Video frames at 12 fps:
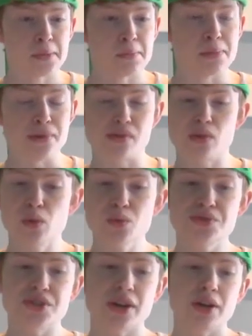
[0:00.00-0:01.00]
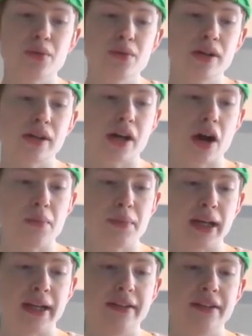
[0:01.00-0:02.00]
But also
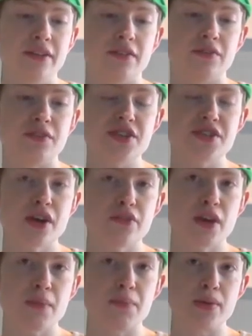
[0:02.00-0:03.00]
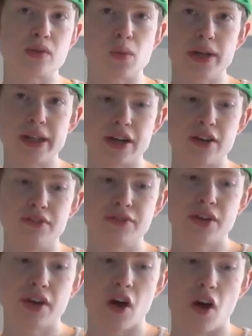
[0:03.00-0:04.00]
coming this November
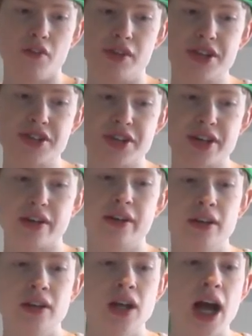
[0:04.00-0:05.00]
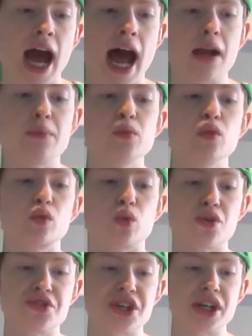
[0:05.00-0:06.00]
twentieth of this year, Animal
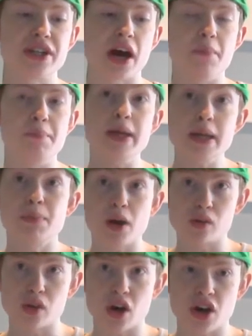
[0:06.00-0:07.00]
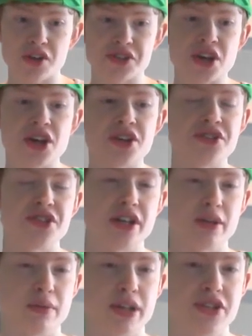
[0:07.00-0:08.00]
Crossing Amiibo Cards
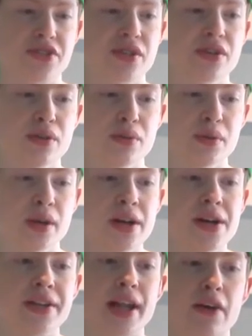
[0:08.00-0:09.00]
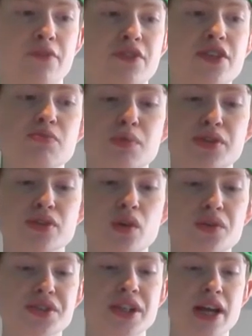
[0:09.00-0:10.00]
Series two. Now, this was
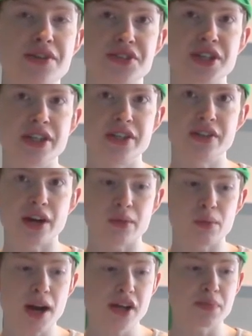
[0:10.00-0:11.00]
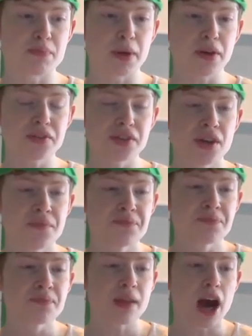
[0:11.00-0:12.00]
not announced in the Direct, but
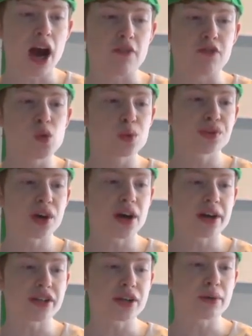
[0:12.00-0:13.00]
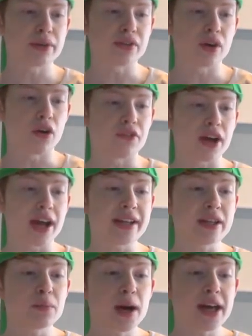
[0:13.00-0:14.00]
I thought I'd show it off
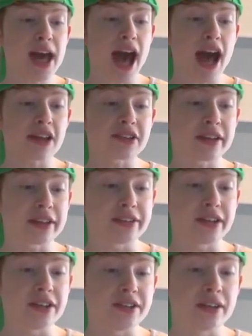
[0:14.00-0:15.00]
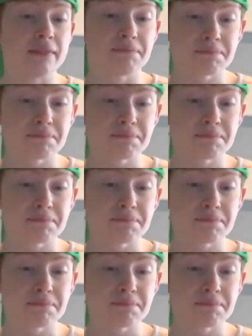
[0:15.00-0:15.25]
anyway, as it is